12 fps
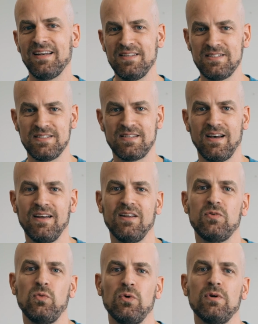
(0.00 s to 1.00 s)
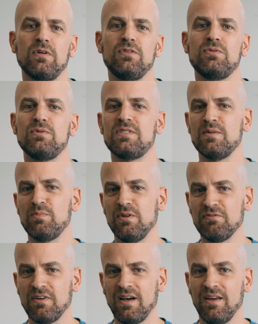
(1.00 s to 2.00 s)
Atlis is hard at work to
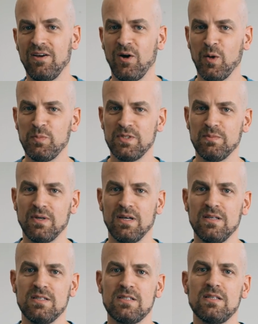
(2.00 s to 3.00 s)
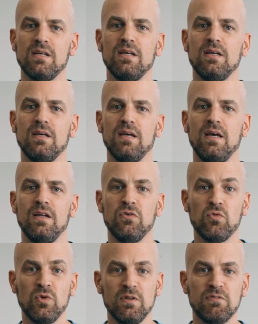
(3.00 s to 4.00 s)
simplify, optimize, and
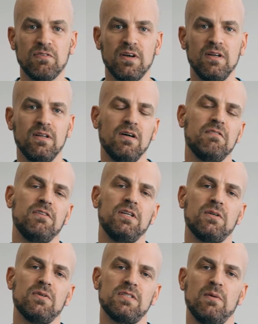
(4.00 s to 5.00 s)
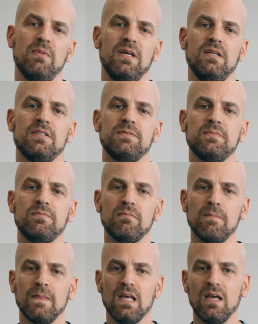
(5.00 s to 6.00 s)
redefine how vehicles are made.
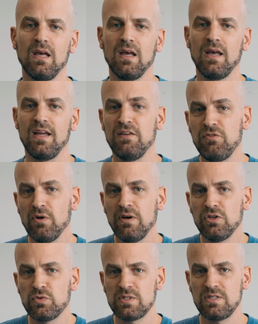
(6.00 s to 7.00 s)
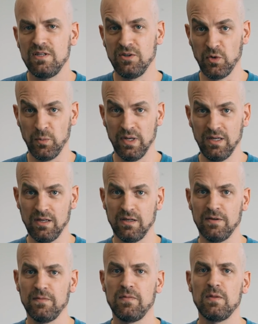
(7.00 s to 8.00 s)
And if you are interested in
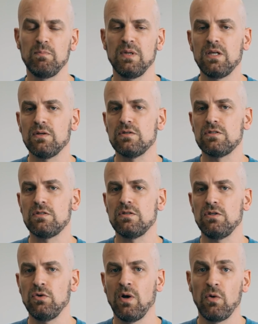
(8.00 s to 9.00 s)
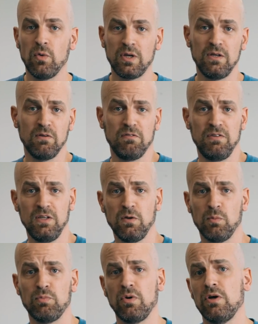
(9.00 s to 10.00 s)
Omega, because you are working on
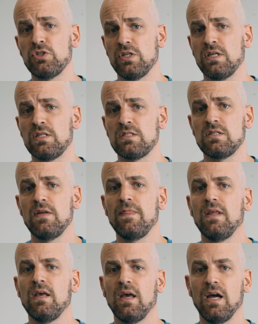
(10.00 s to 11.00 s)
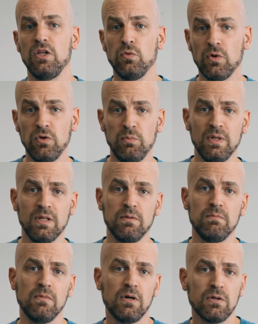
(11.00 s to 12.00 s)
vehicle projects, and you want to build
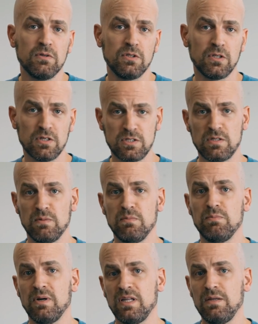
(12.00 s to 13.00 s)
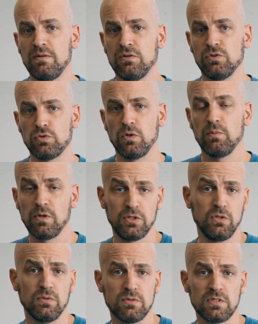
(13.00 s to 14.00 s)
modern custom body control
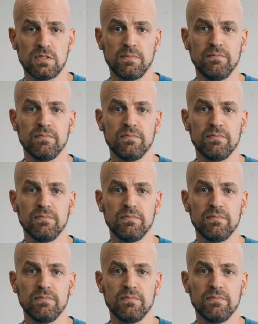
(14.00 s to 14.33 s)
modules,